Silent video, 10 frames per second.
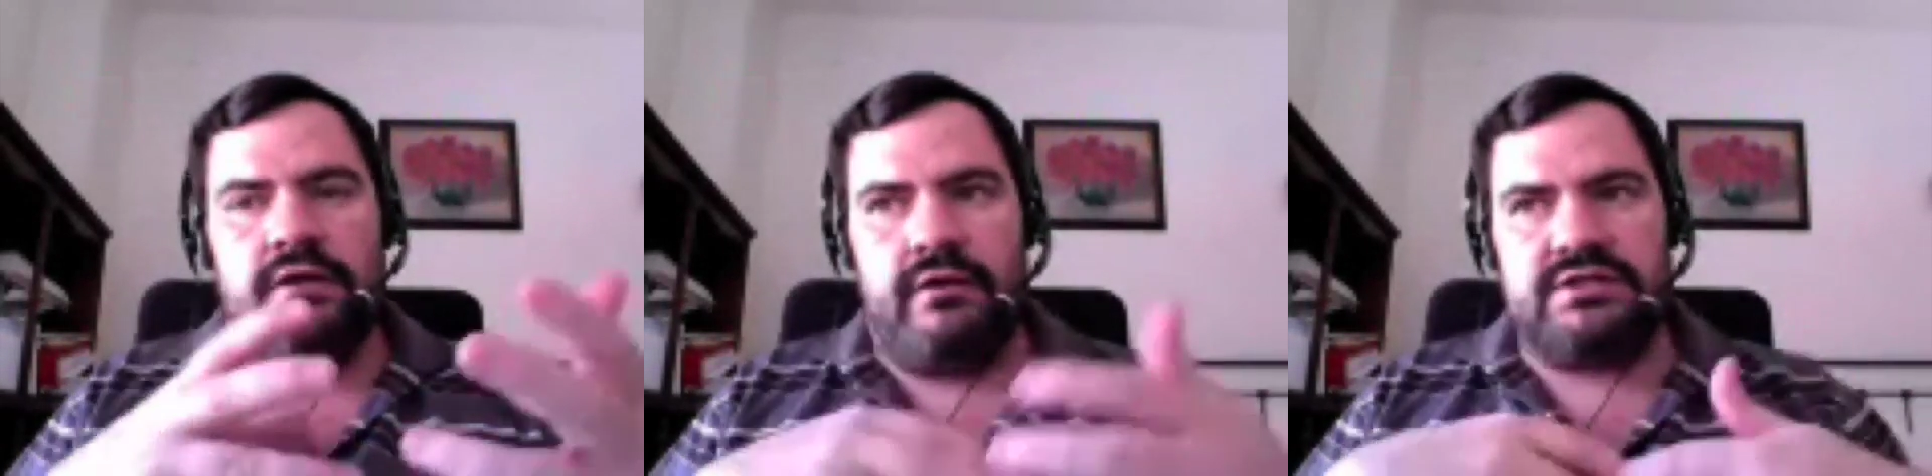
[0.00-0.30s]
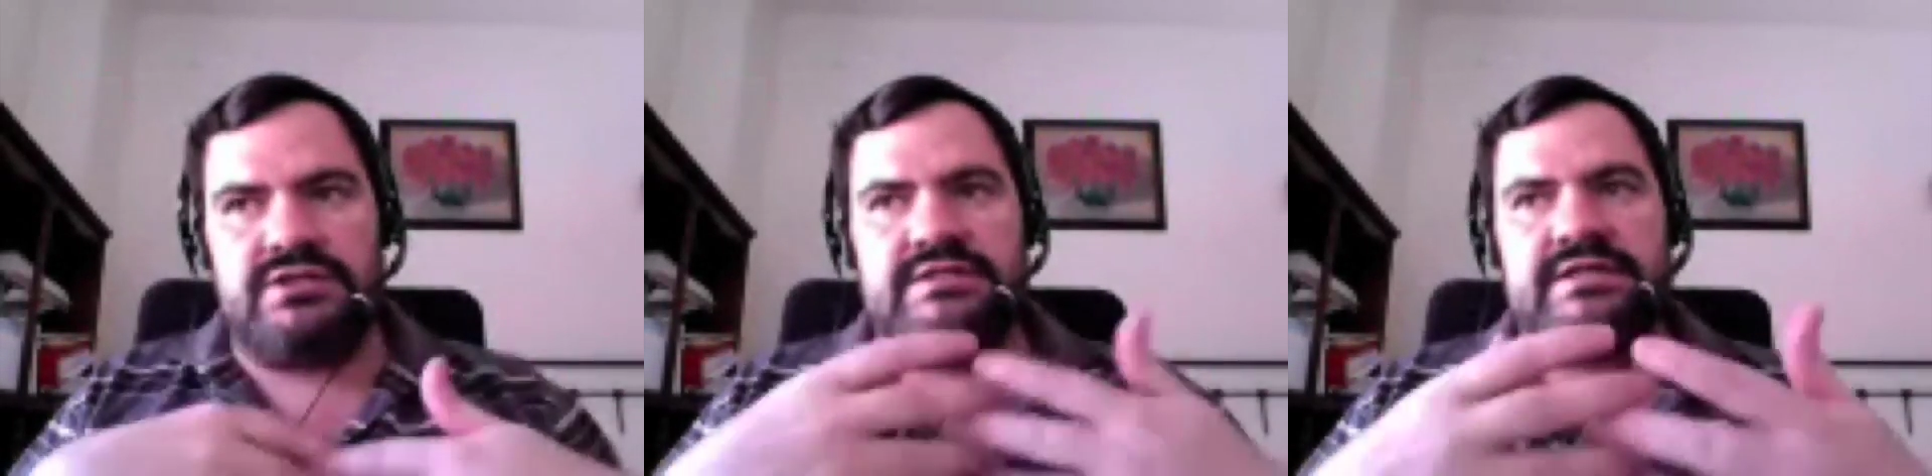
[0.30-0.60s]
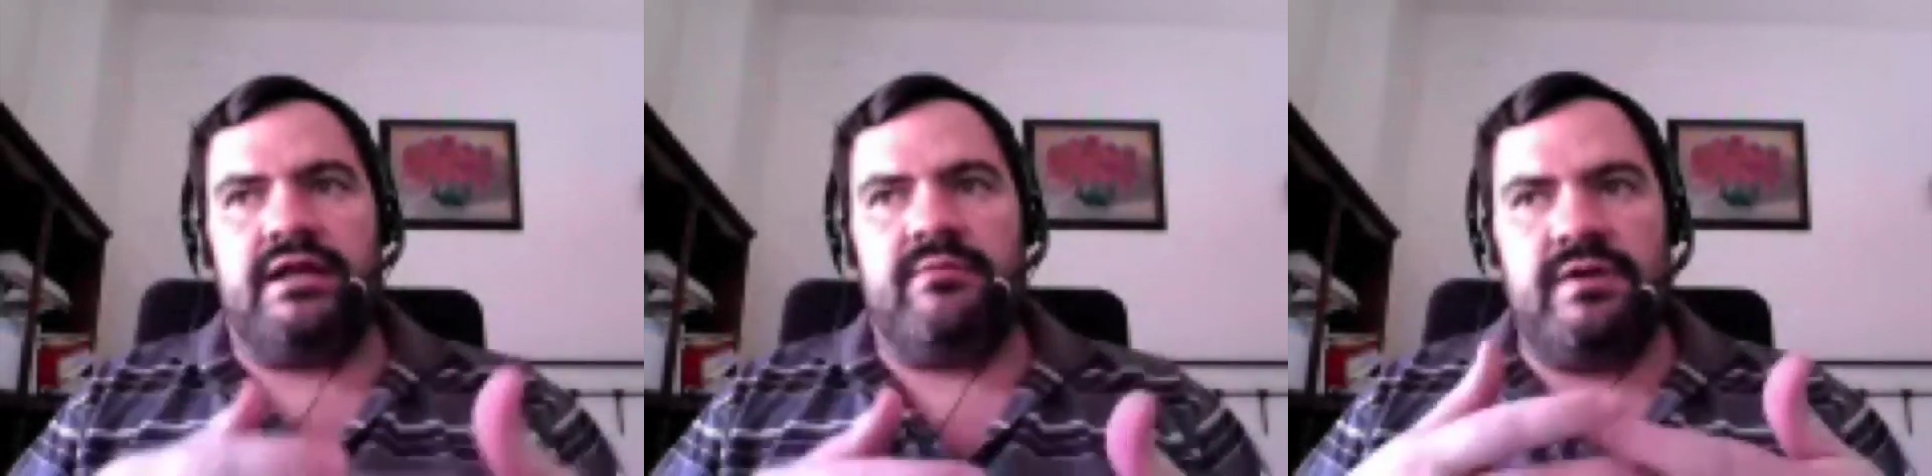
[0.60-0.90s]
you're actually
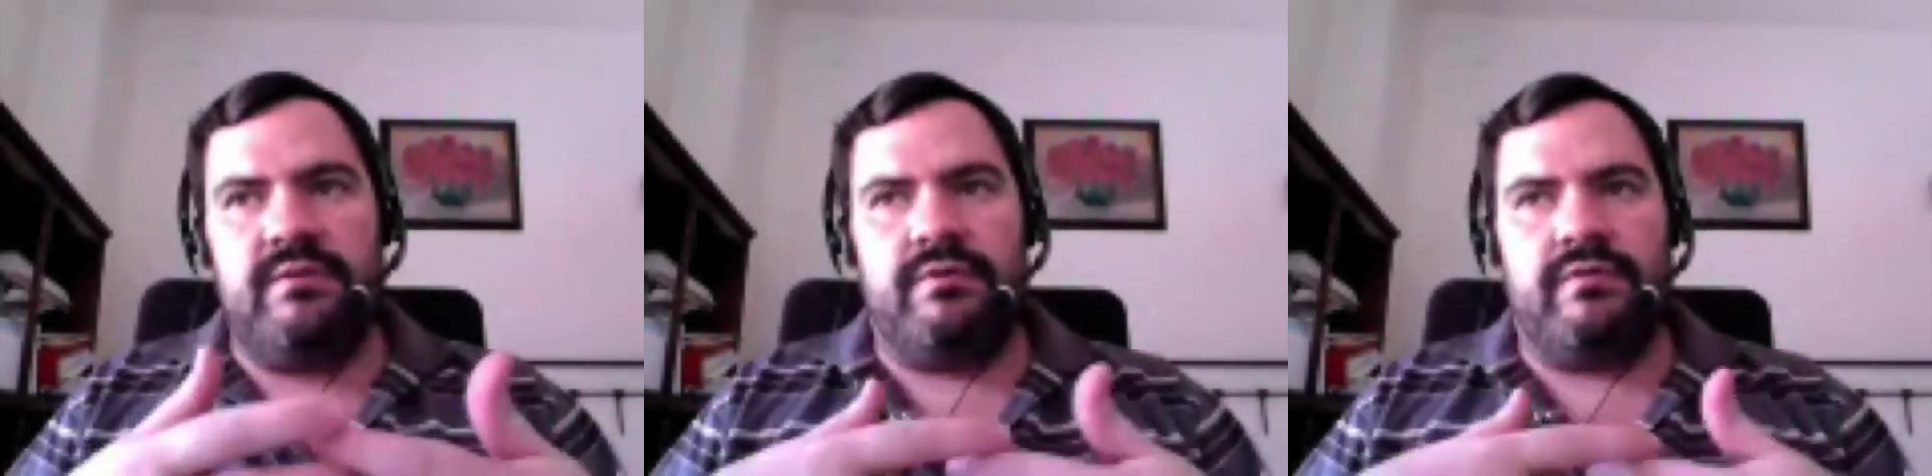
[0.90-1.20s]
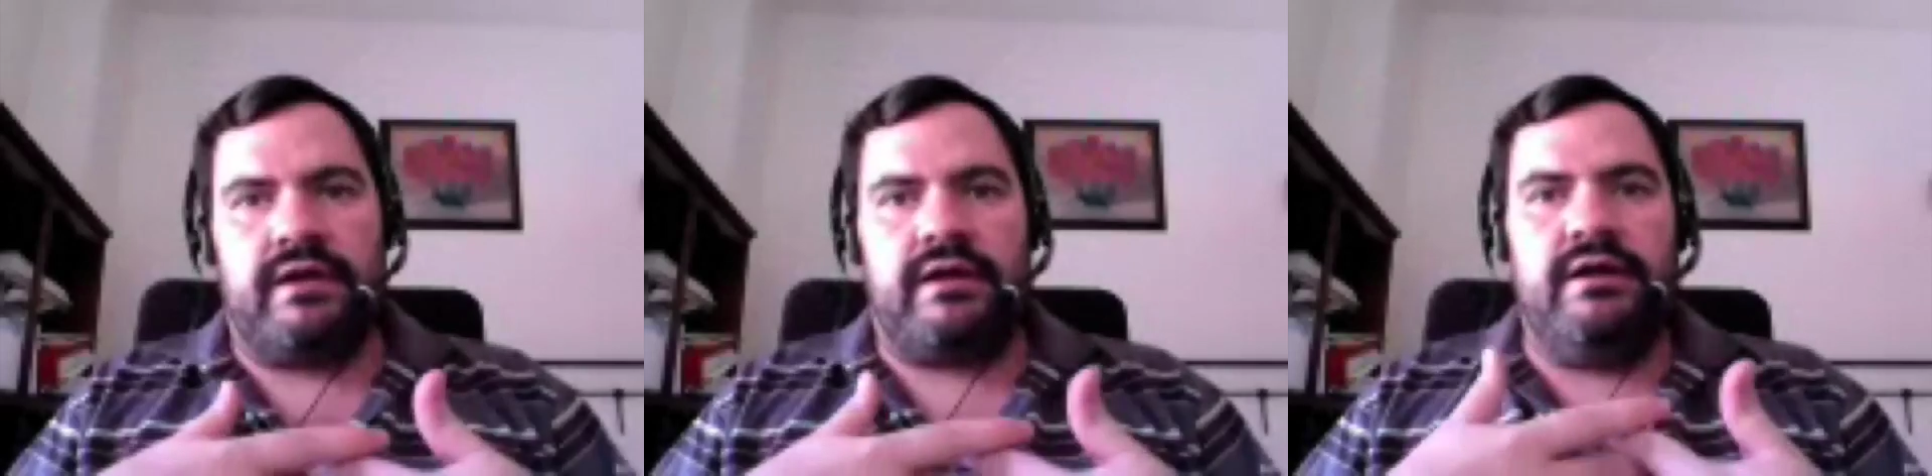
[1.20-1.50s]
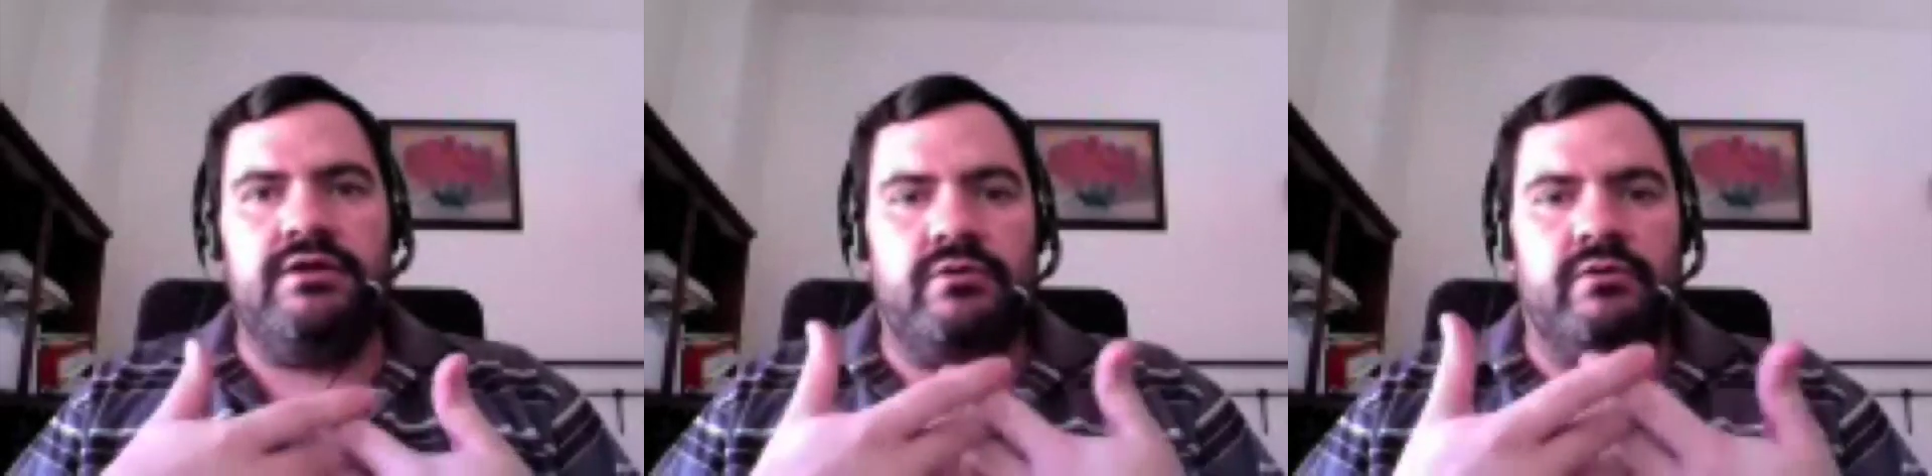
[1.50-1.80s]
telling people that,
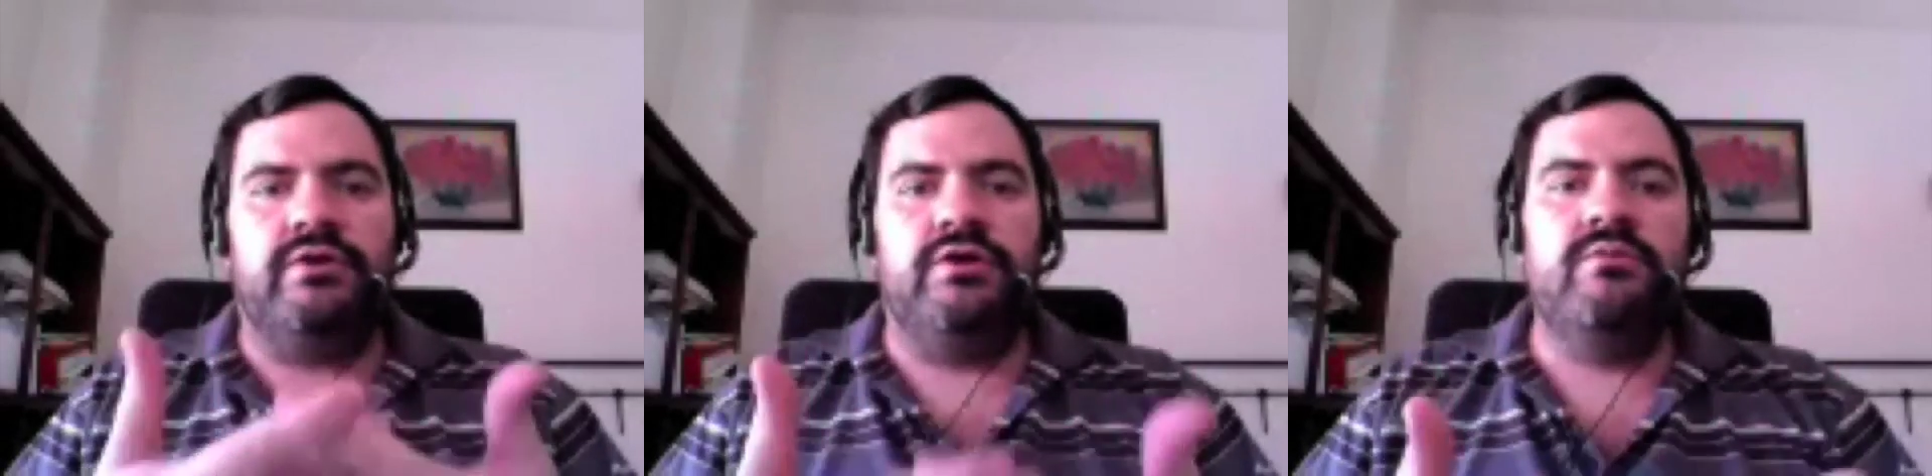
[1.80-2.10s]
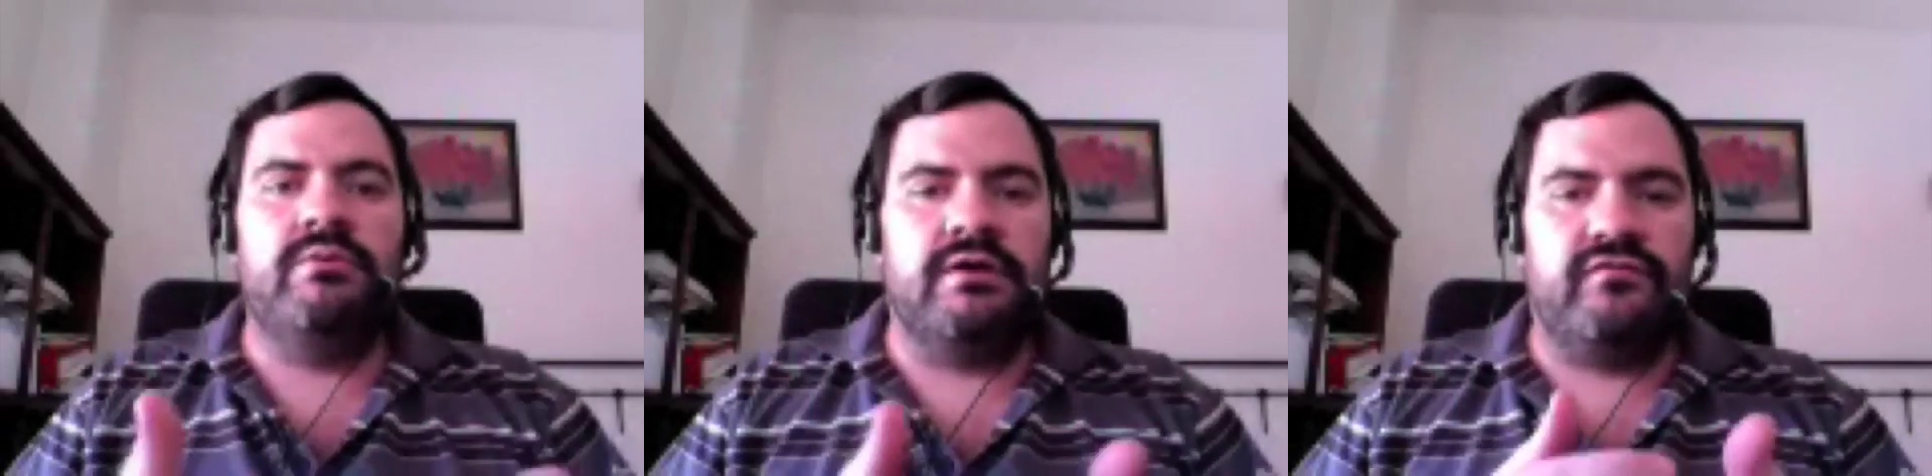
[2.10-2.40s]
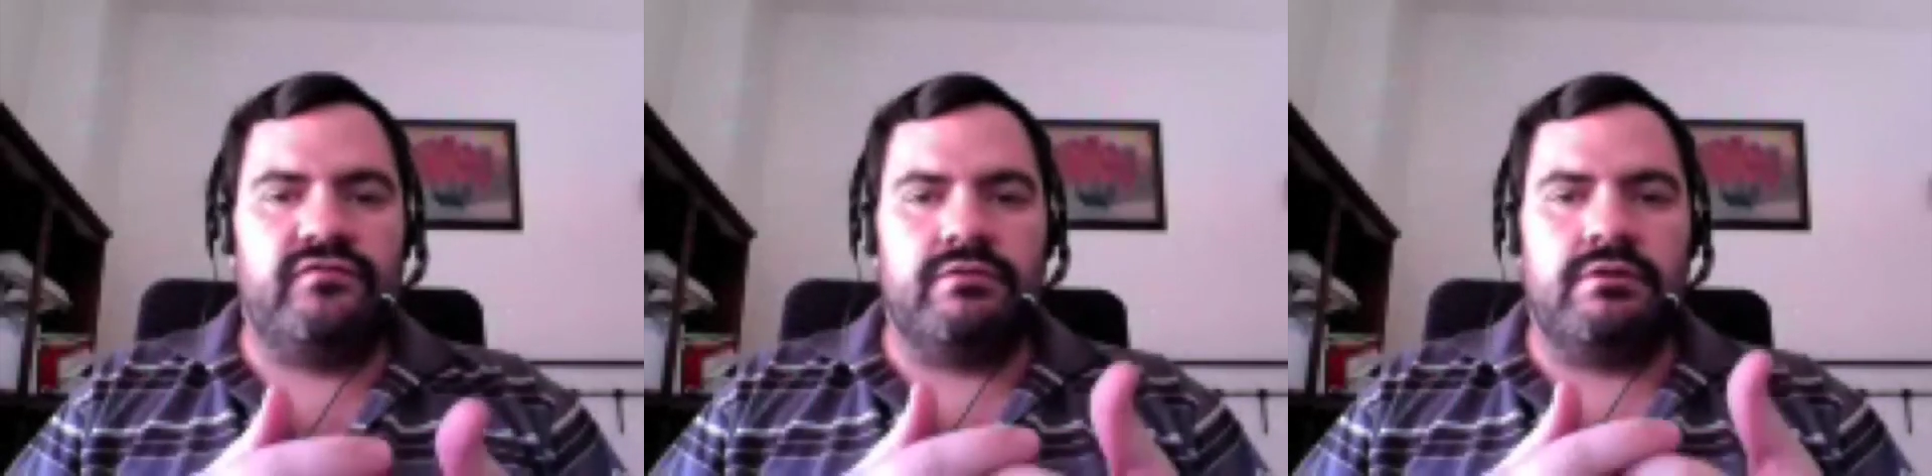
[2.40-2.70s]
hey, you're human
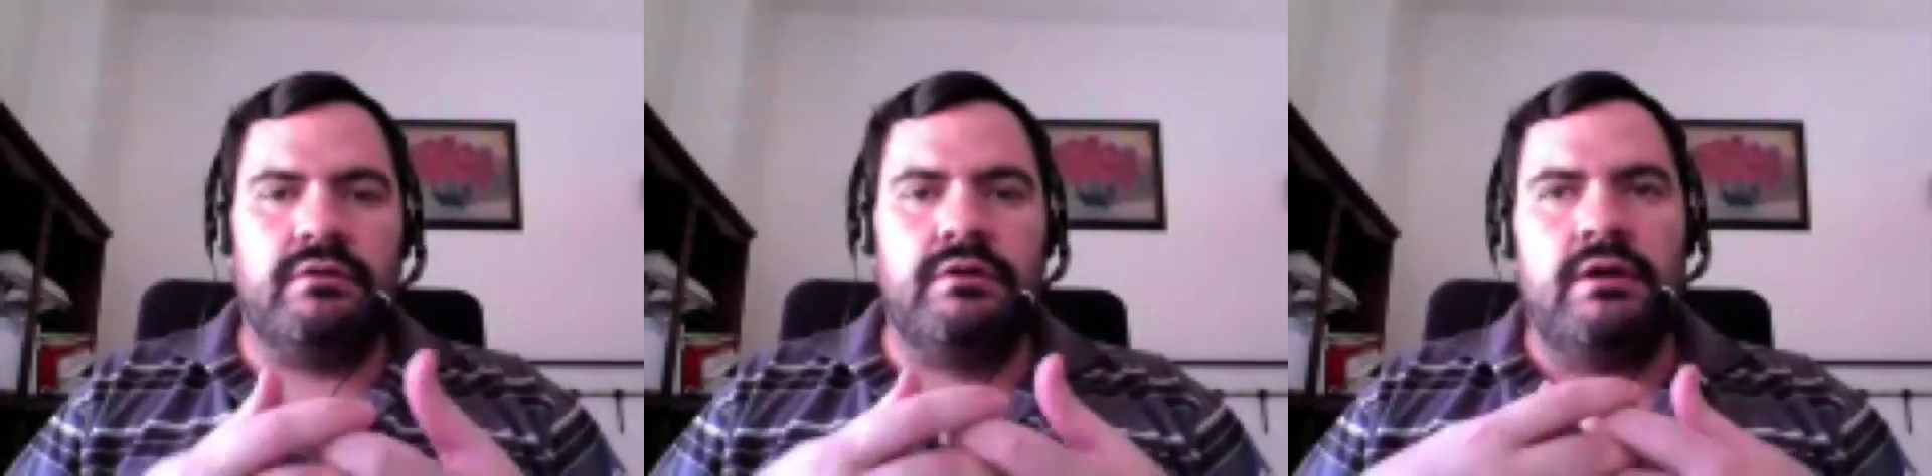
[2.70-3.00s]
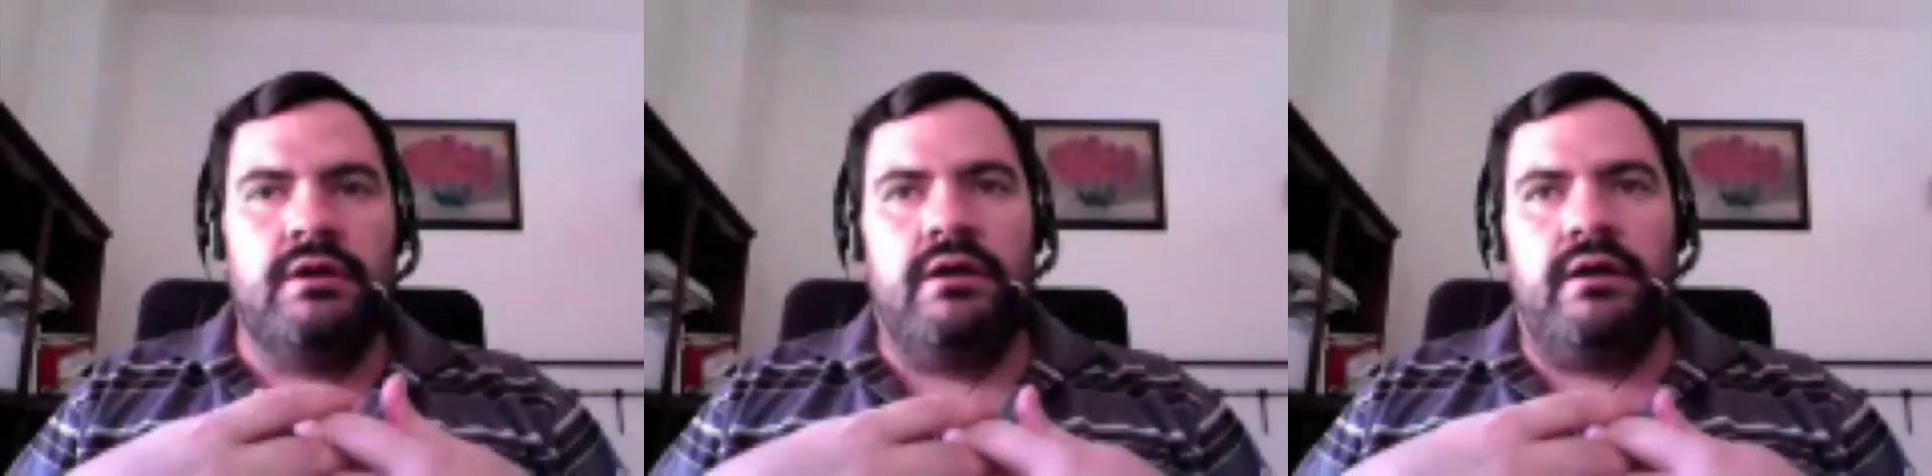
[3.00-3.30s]
after all.